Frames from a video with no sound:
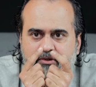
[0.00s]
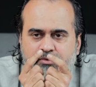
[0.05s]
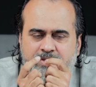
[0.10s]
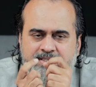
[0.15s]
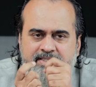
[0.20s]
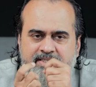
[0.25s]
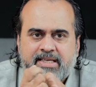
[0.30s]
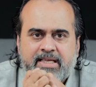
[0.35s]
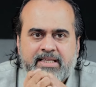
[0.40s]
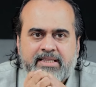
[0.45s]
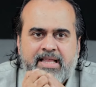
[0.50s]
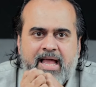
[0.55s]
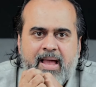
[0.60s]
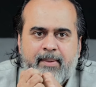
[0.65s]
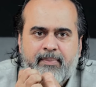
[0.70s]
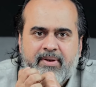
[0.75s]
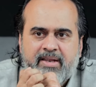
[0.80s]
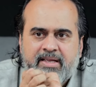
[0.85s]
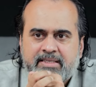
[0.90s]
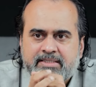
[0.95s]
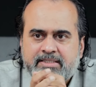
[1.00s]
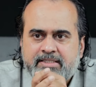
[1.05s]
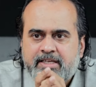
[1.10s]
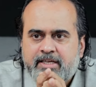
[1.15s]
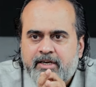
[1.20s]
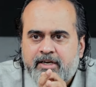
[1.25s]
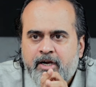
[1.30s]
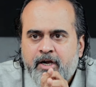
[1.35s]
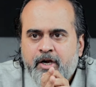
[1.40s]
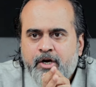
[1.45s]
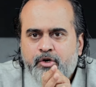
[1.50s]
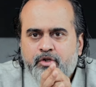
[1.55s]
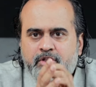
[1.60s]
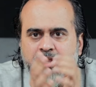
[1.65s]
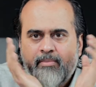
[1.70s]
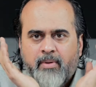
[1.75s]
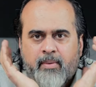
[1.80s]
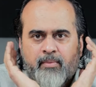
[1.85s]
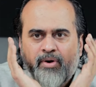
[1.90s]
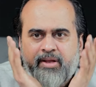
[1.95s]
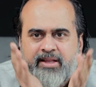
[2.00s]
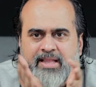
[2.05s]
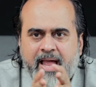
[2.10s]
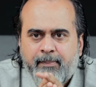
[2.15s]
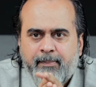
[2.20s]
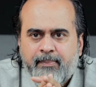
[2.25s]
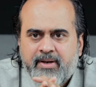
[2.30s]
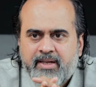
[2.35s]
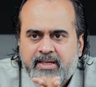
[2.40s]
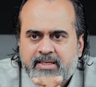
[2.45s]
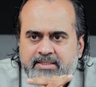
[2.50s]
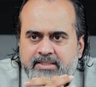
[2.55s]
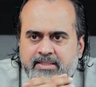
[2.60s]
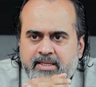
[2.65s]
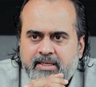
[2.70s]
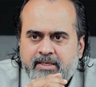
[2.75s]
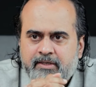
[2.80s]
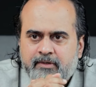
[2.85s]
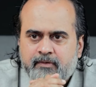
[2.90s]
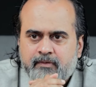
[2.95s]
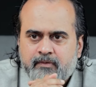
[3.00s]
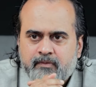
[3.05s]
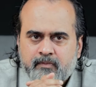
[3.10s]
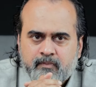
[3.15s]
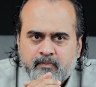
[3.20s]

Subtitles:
To the skin, the happening is there. To the memory, the happening is there.